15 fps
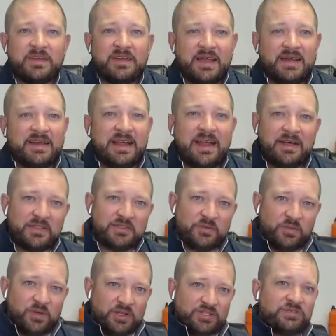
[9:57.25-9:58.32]
And now that the
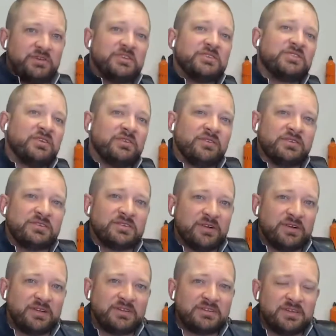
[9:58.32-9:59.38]
Wall Street Journal is
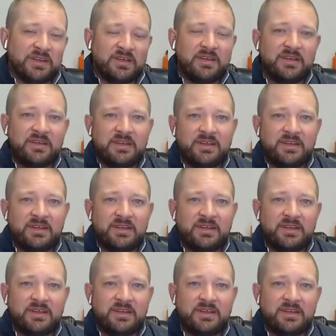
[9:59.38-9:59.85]
starting to